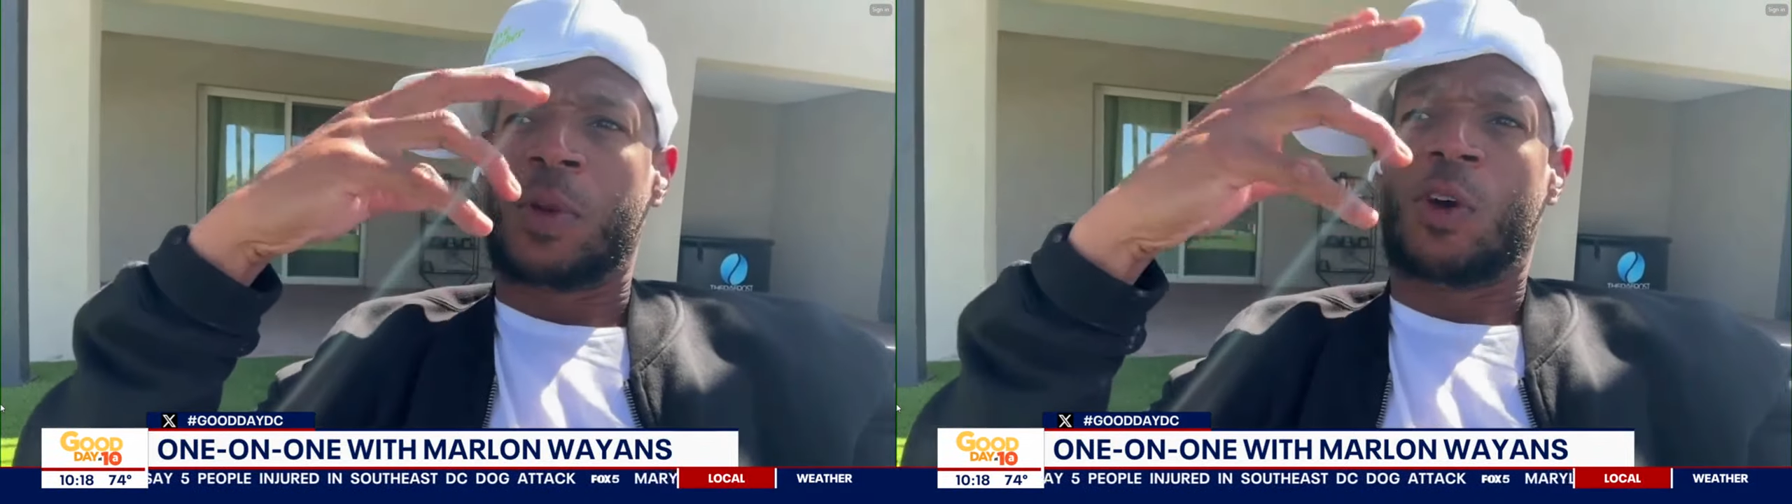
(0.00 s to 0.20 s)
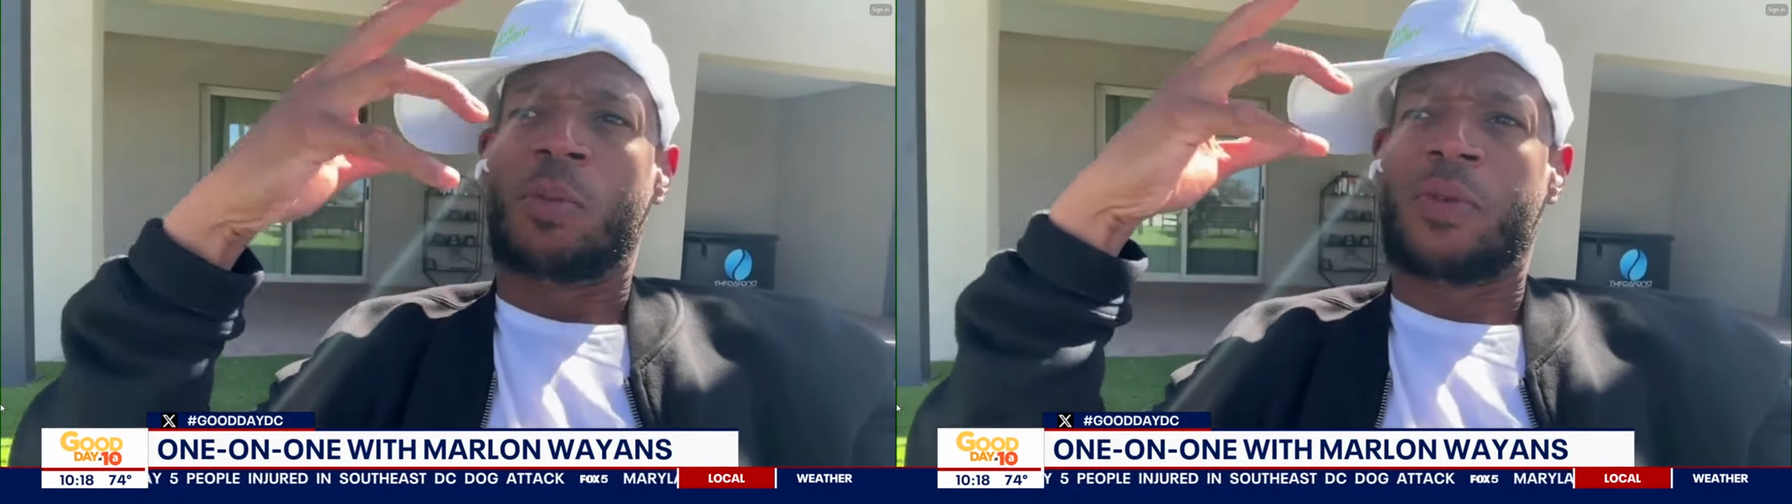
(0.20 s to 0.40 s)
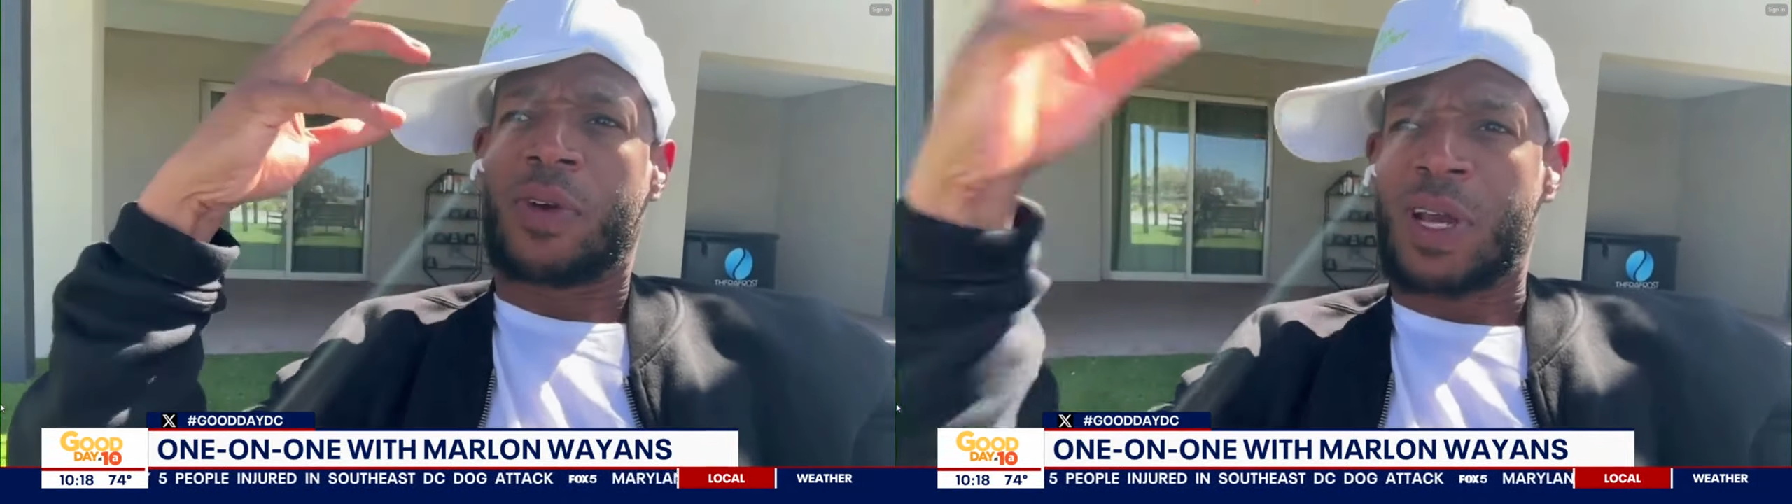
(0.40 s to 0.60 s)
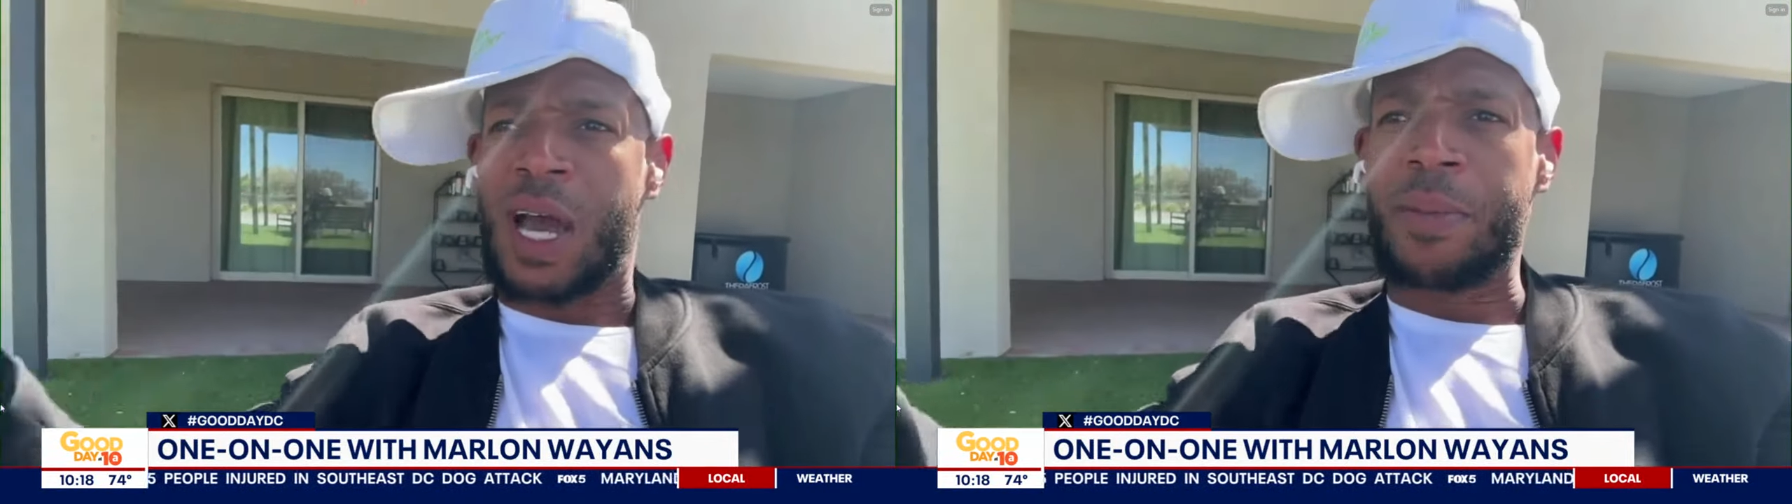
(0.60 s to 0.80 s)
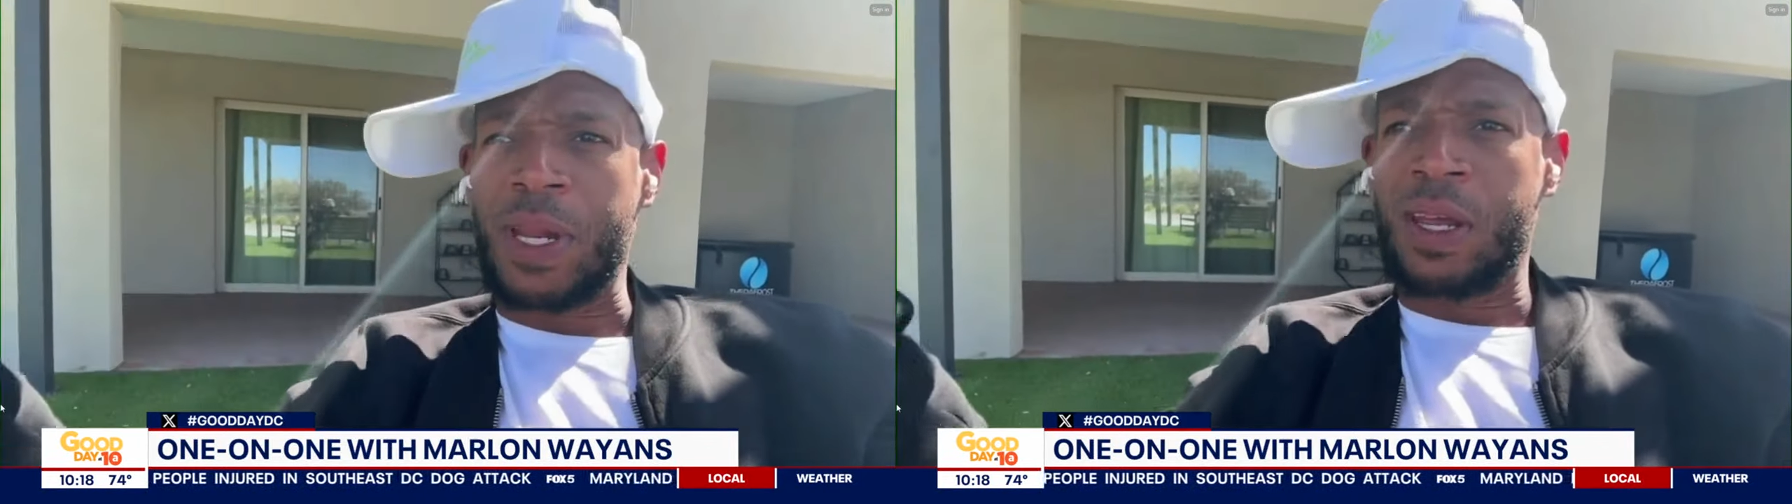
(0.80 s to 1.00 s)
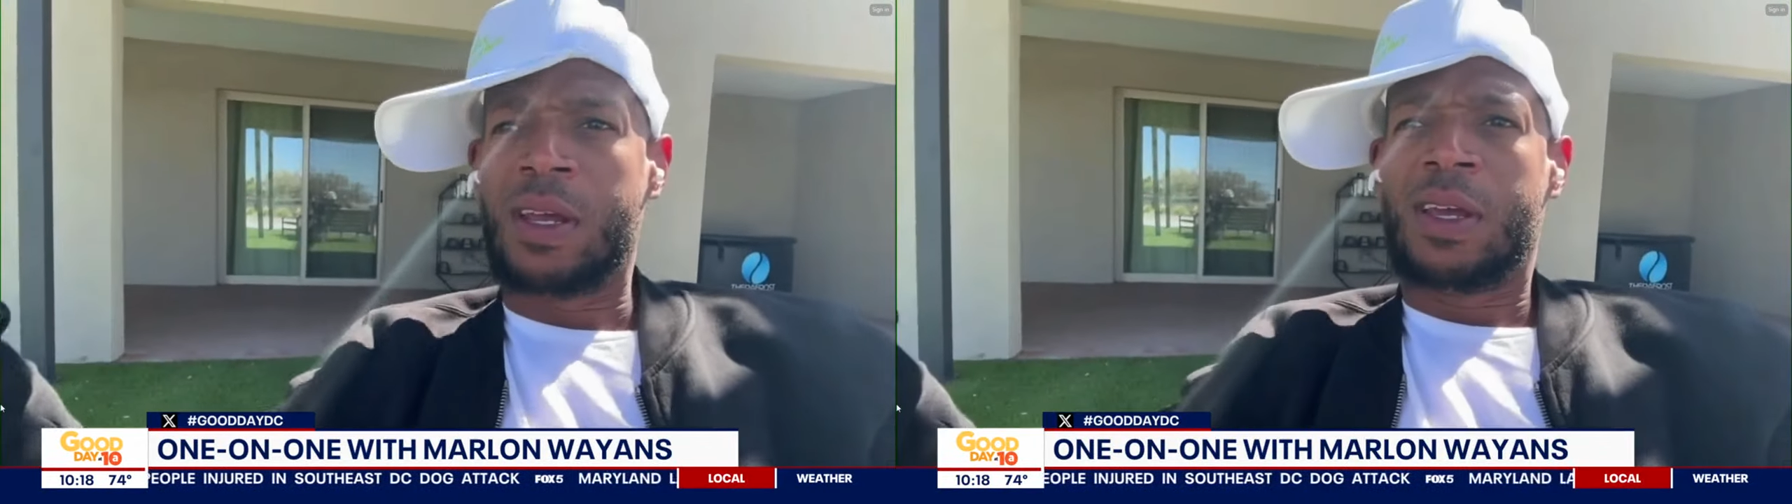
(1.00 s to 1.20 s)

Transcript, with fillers: know me for comedy,